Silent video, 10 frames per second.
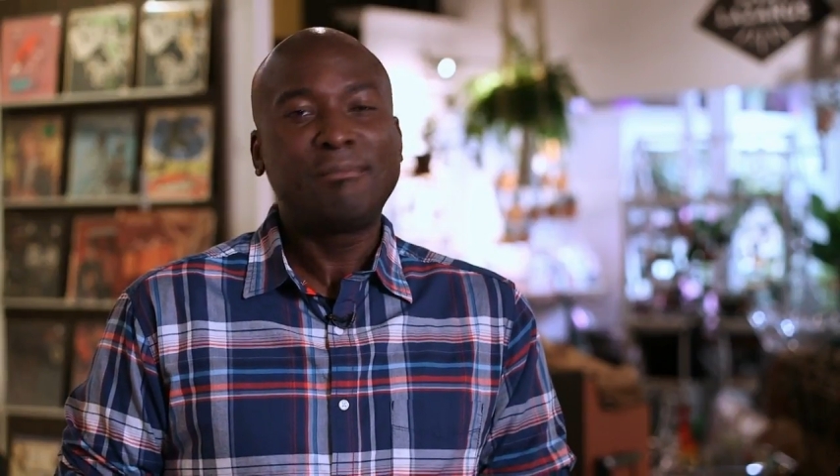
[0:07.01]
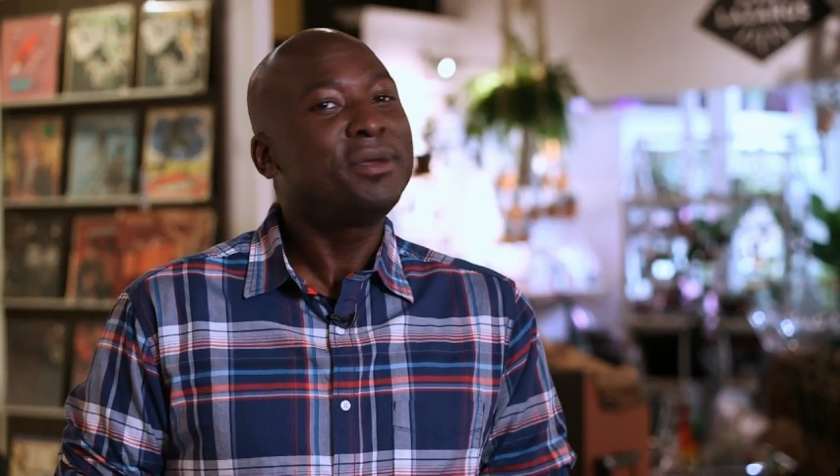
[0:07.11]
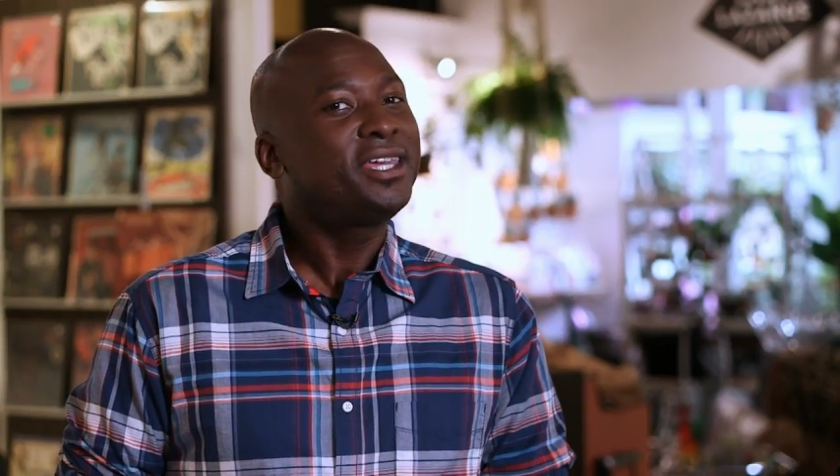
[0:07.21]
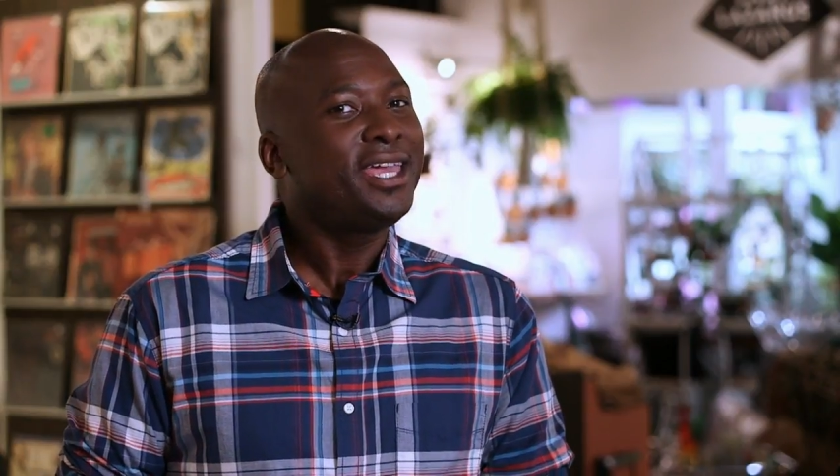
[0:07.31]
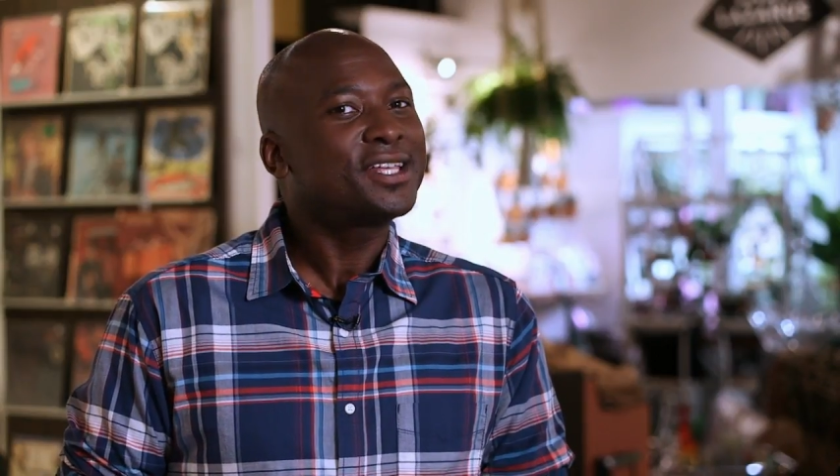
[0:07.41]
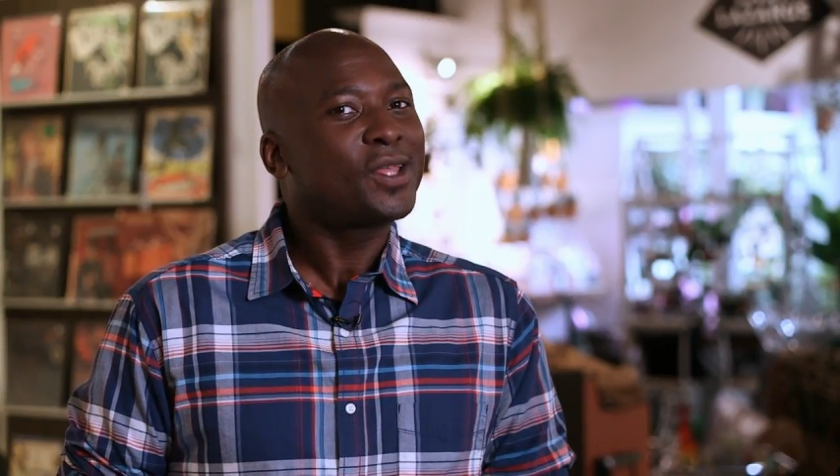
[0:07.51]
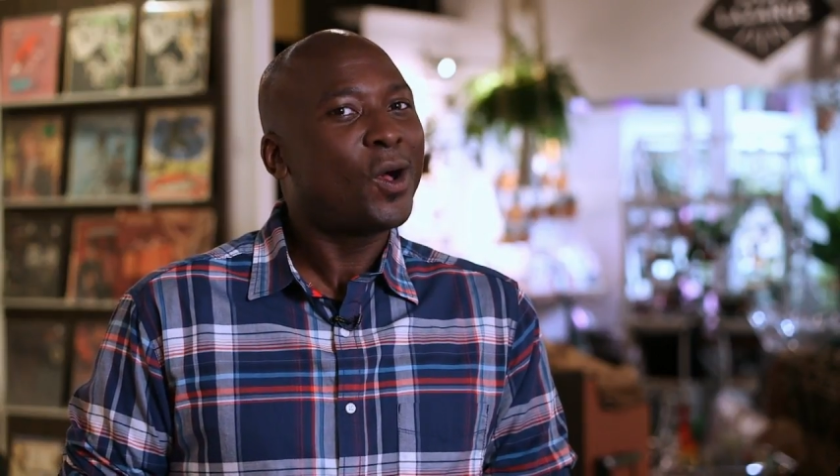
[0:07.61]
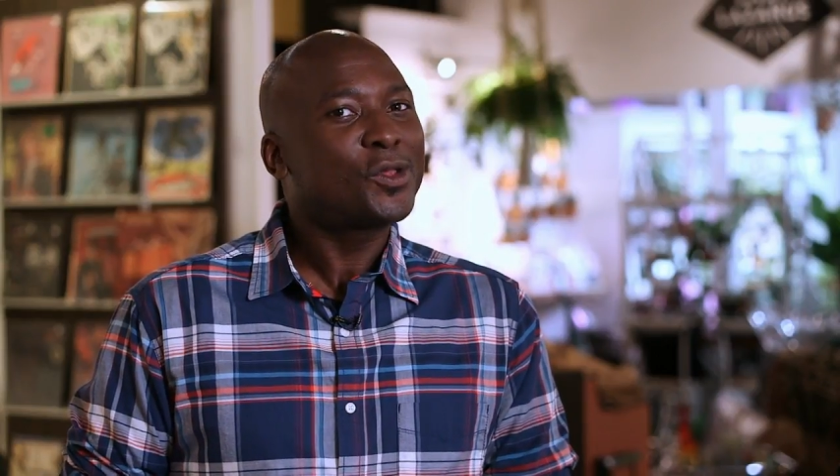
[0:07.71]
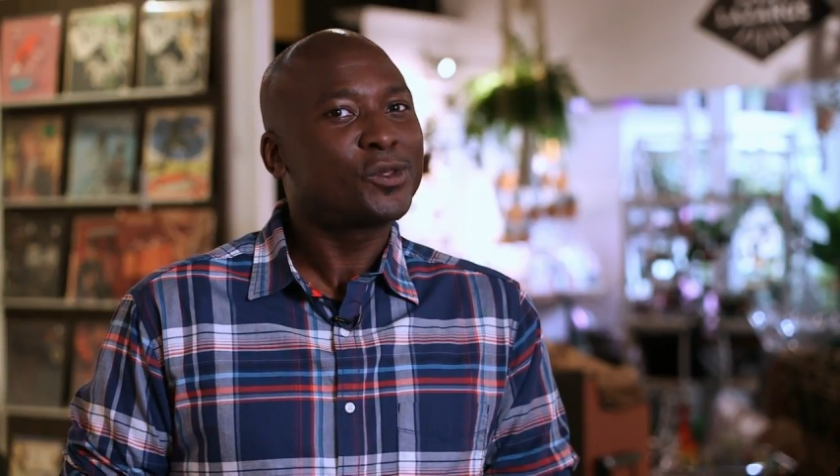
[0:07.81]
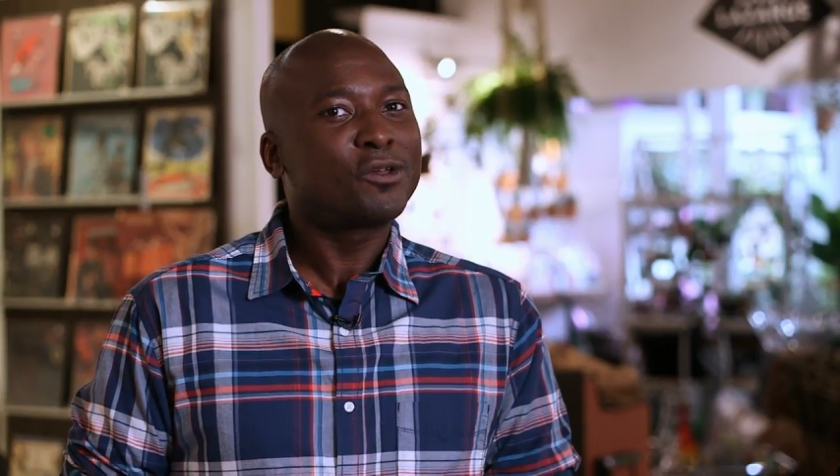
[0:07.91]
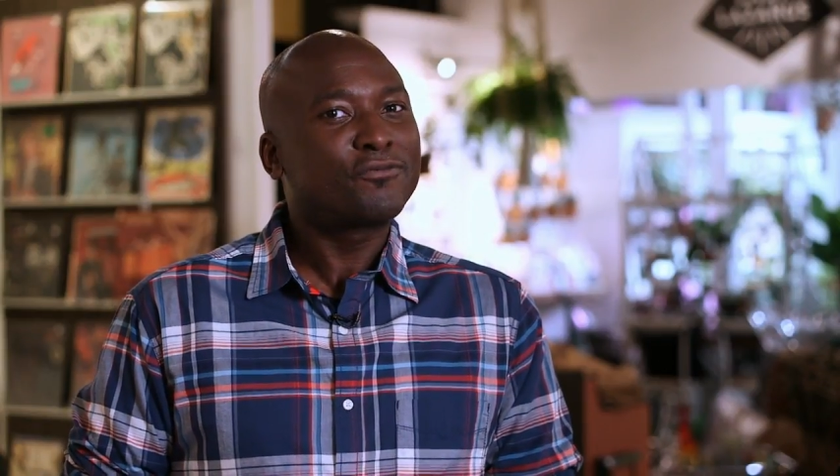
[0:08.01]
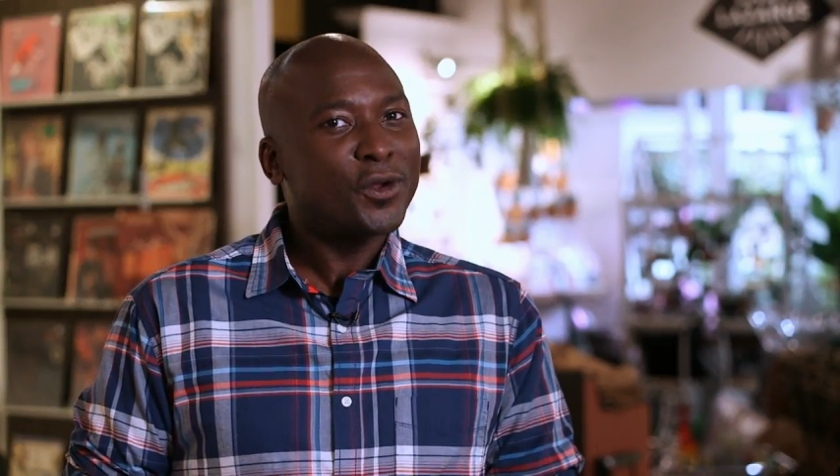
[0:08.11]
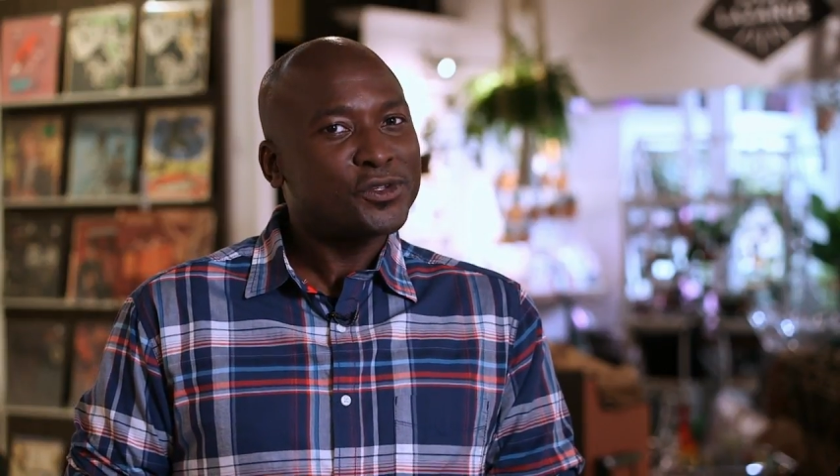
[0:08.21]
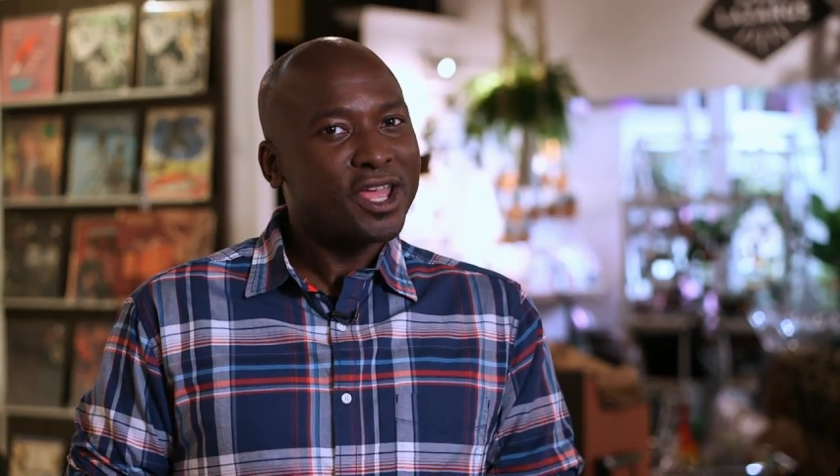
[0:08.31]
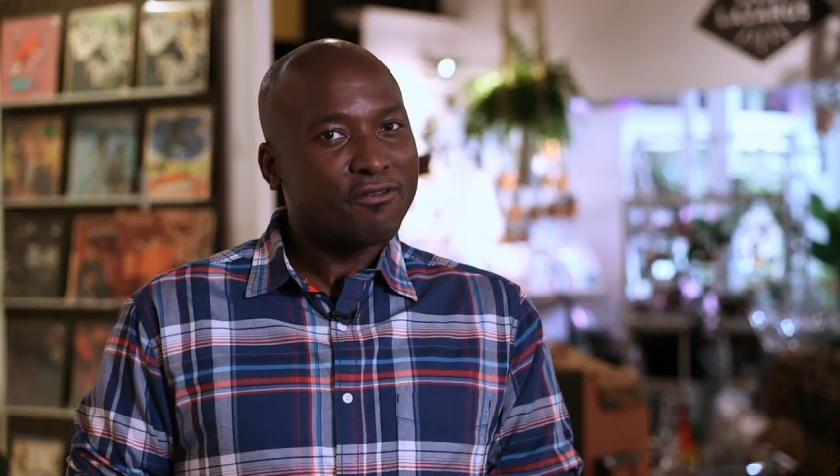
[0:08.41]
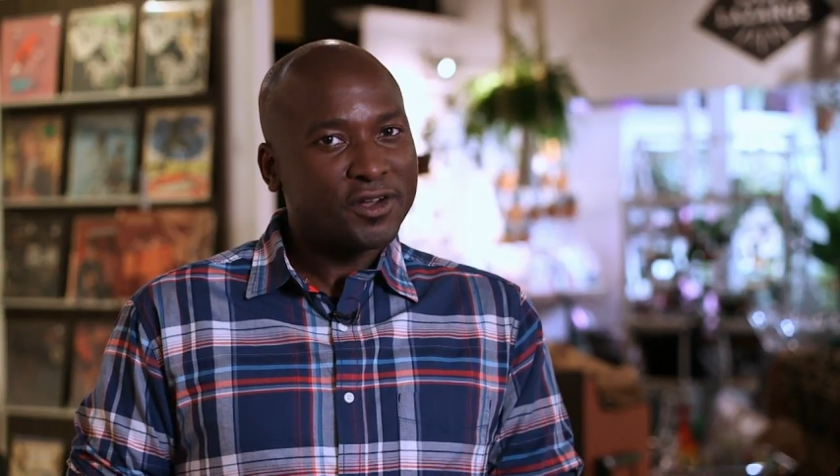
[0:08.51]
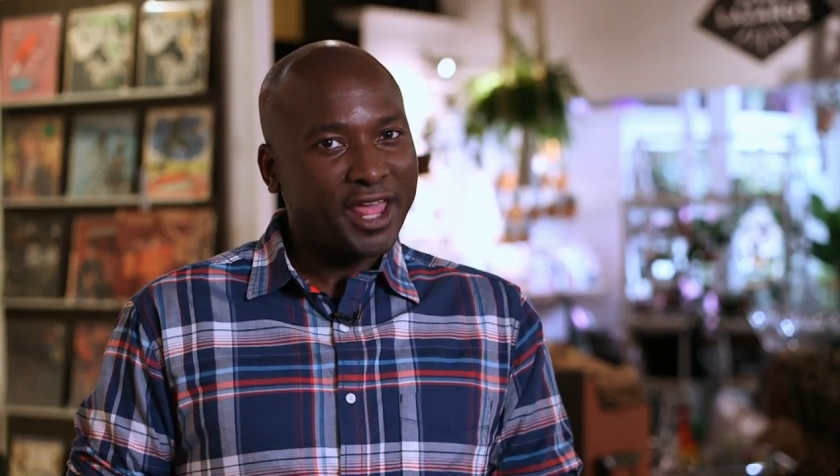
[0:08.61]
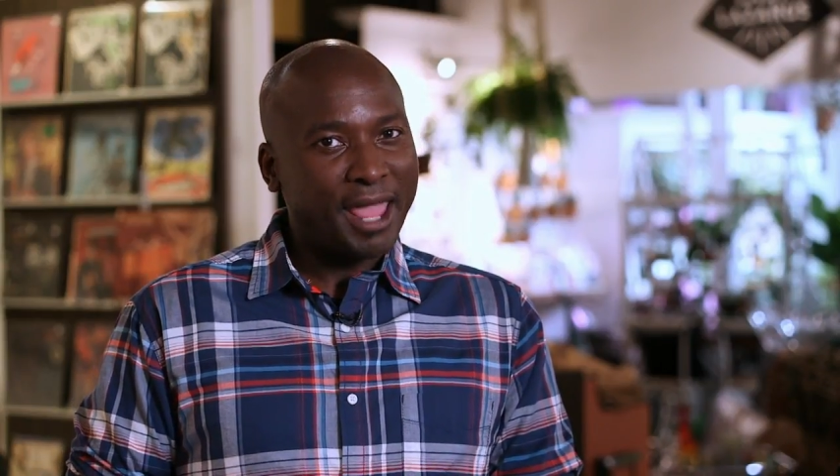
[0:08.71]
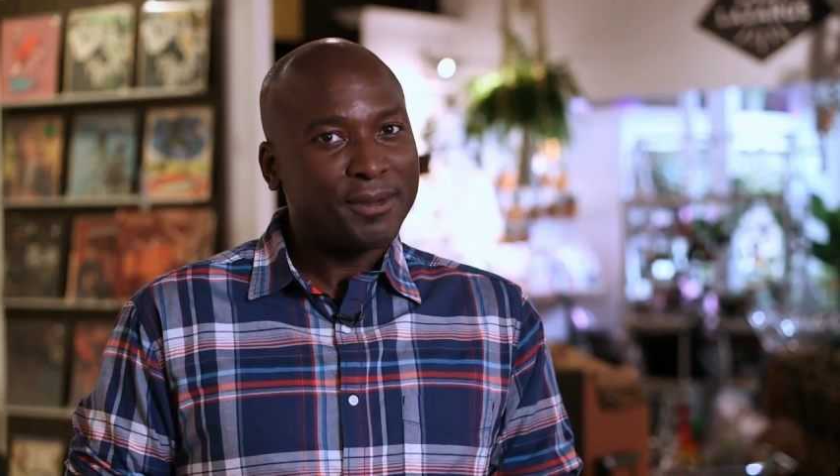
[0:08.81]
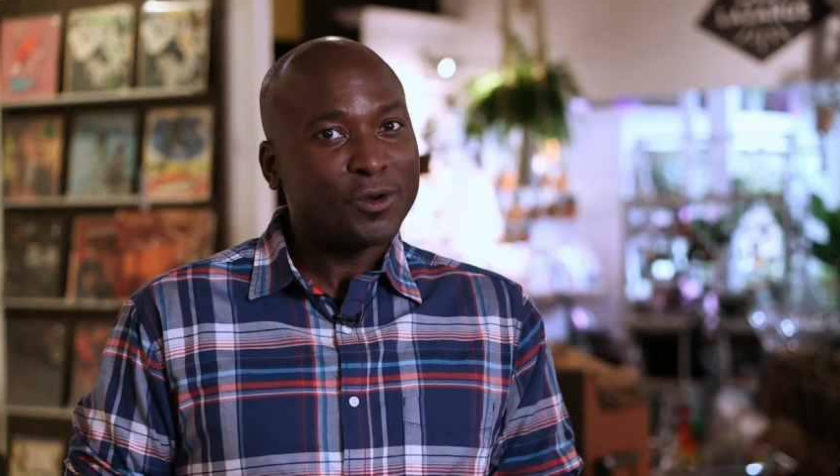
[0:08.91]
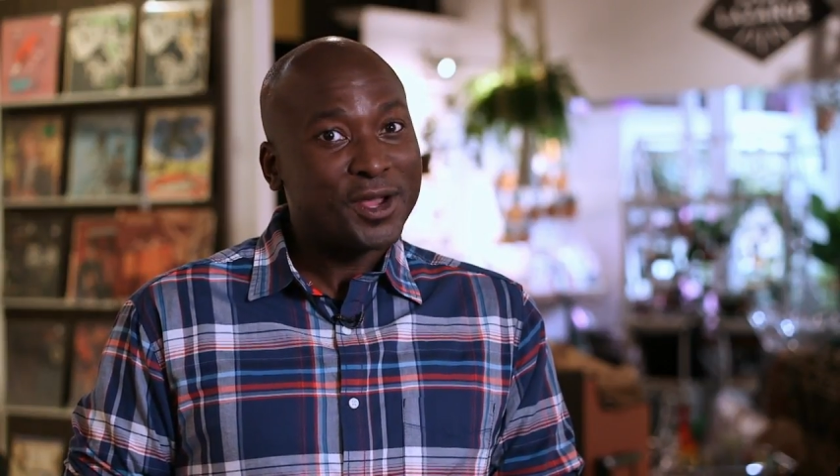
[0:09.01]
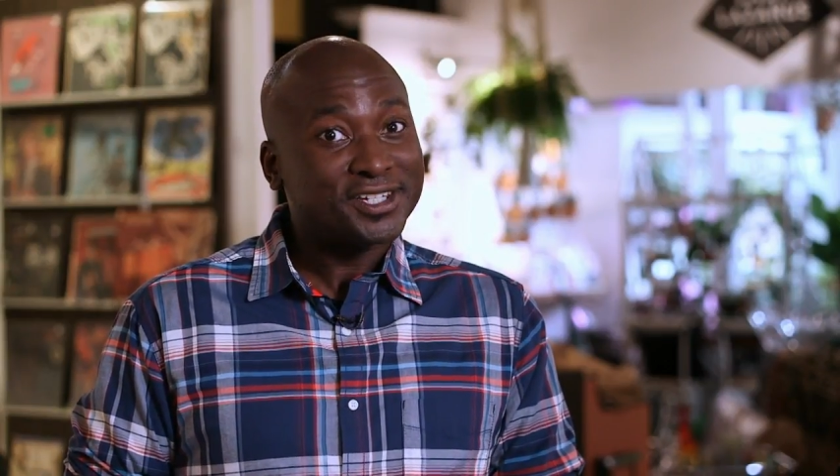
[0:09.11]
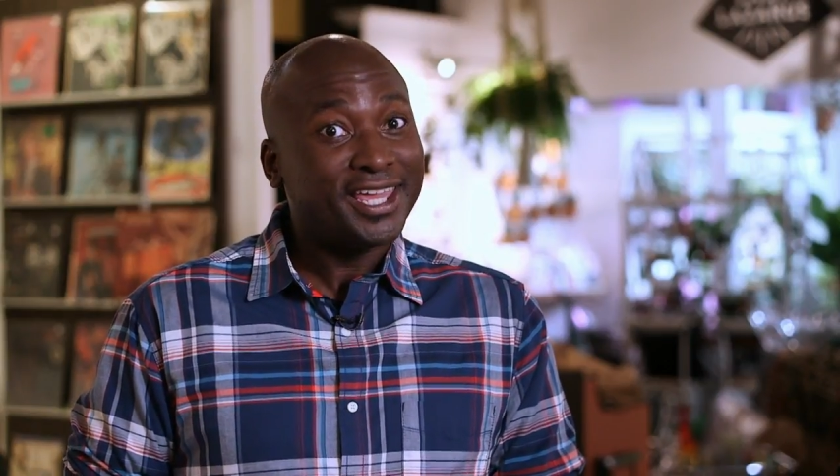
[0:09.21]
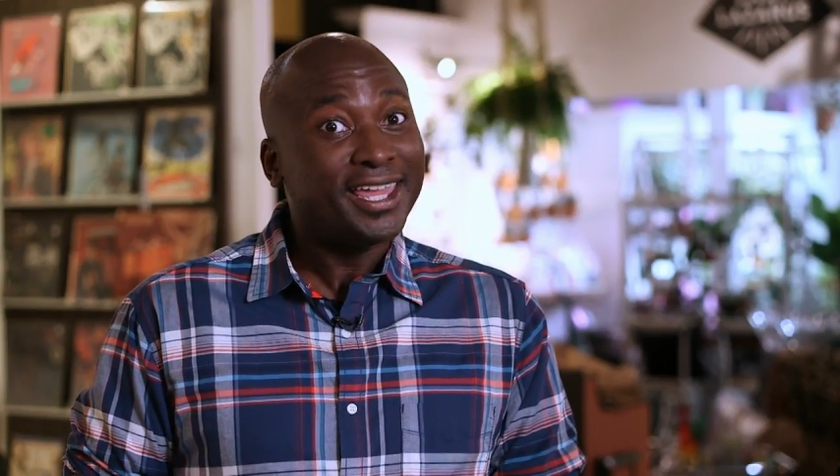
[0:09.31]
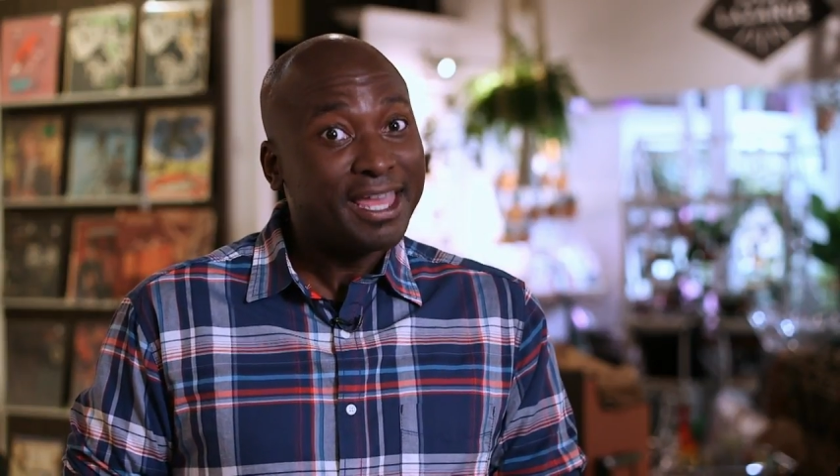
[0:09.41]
McGee is also the first ever named Kresge